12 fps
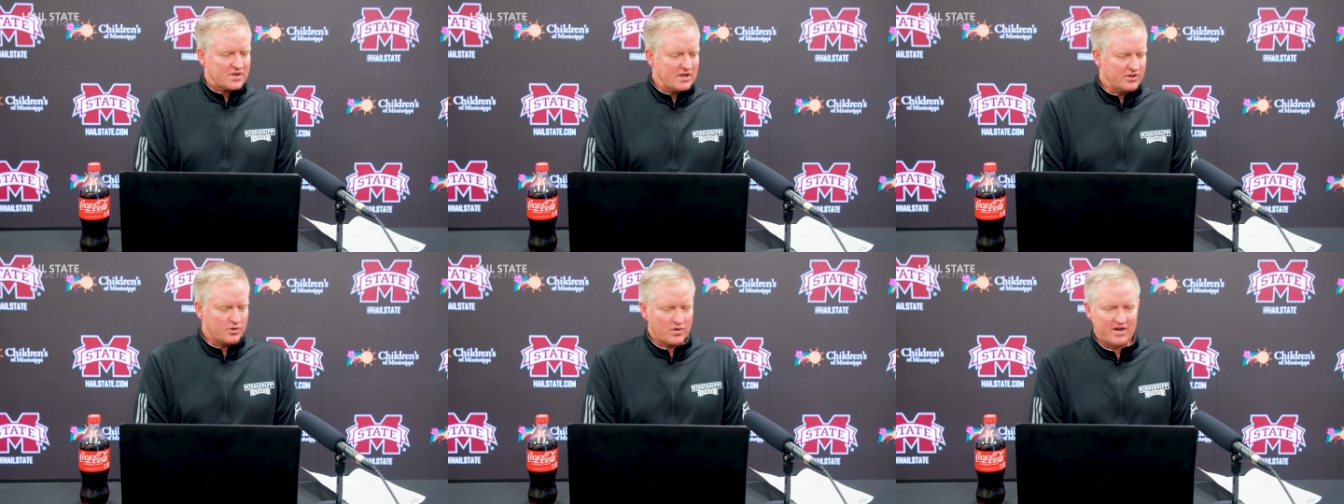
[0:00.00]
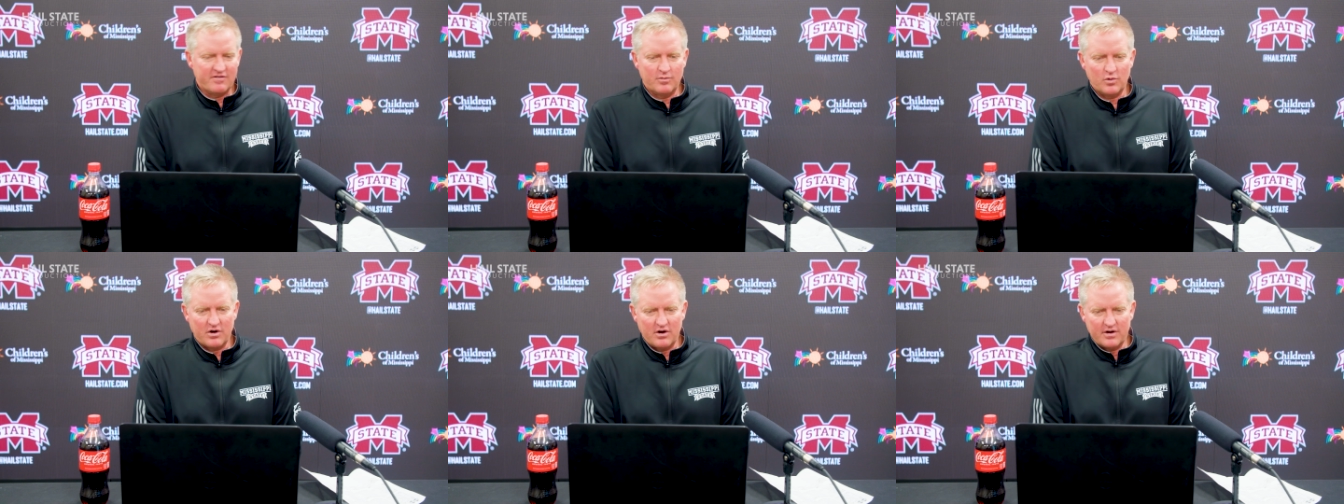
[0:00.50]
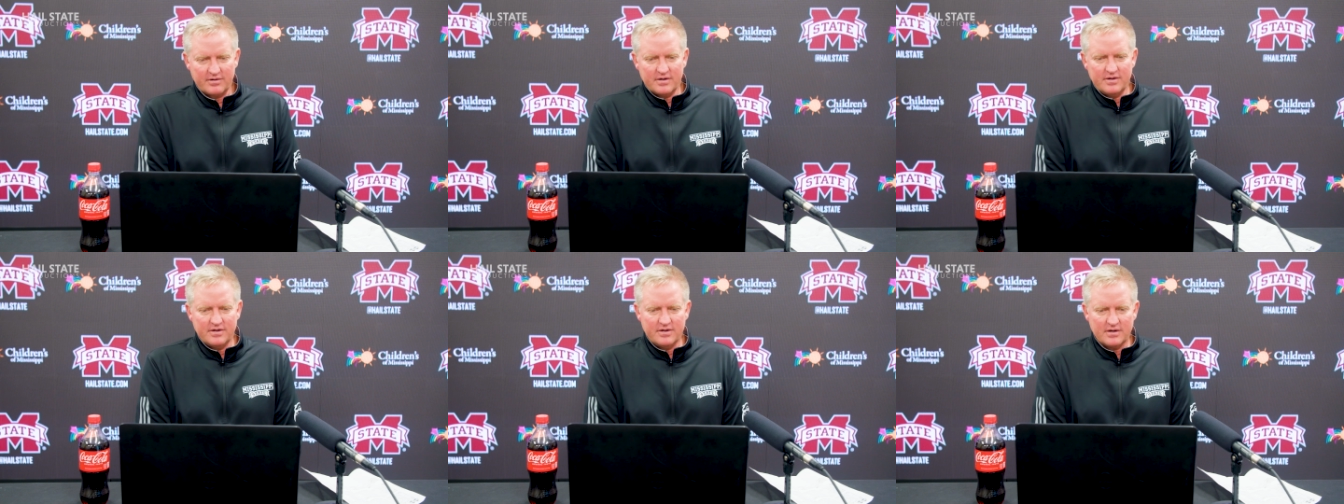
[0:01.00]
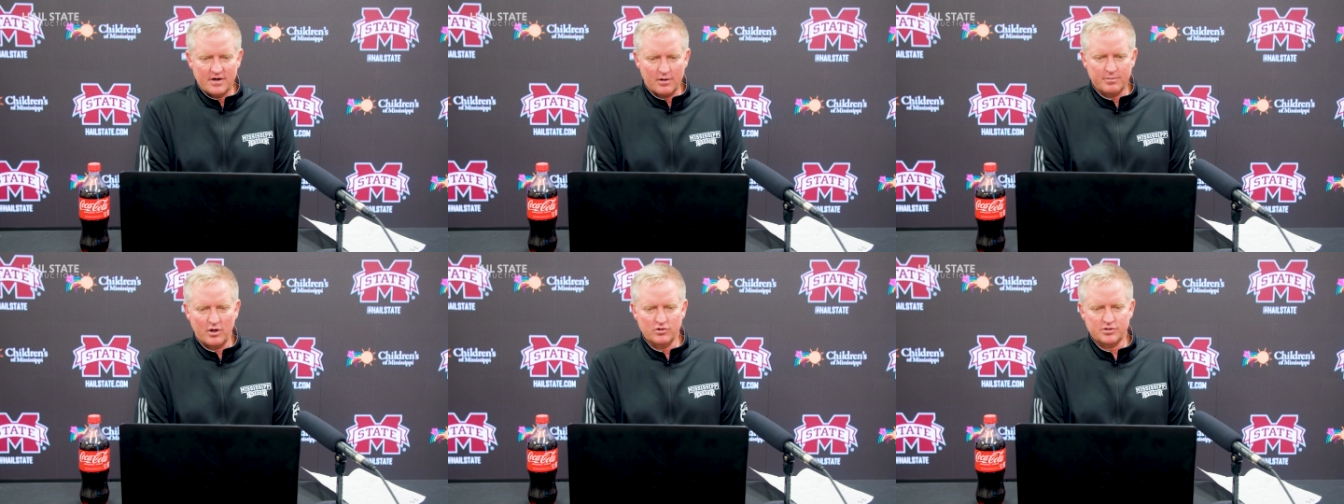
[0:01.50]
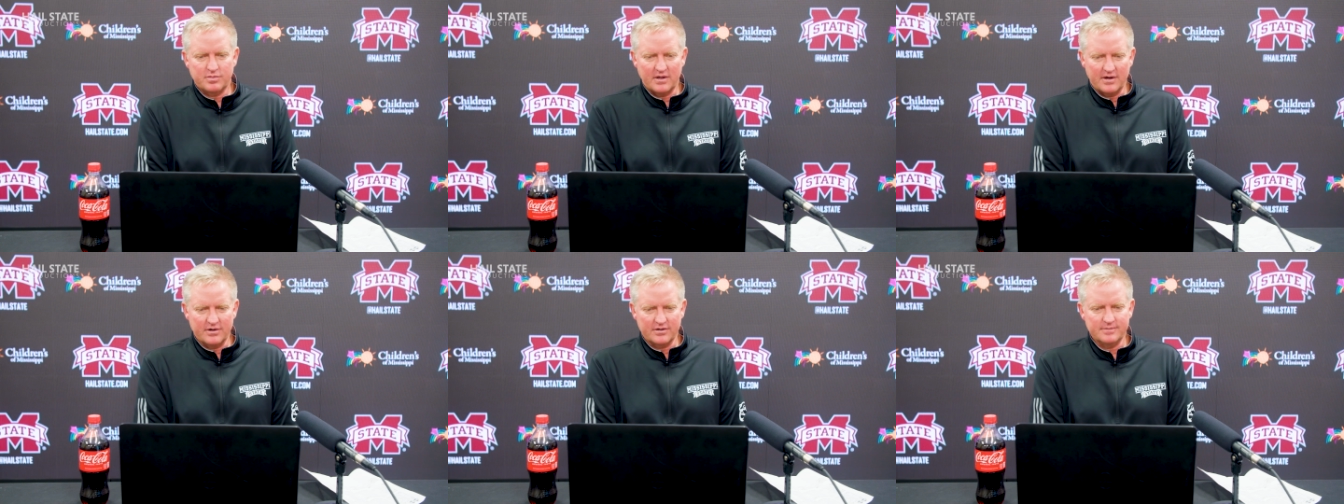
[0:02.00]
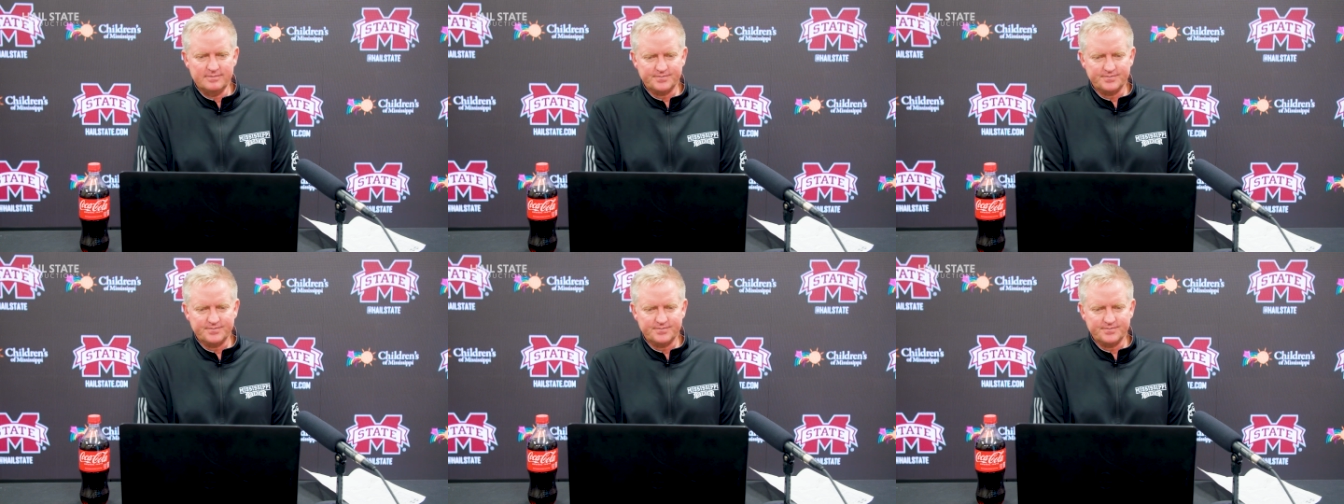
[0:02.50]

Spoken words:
and three of them were our post player,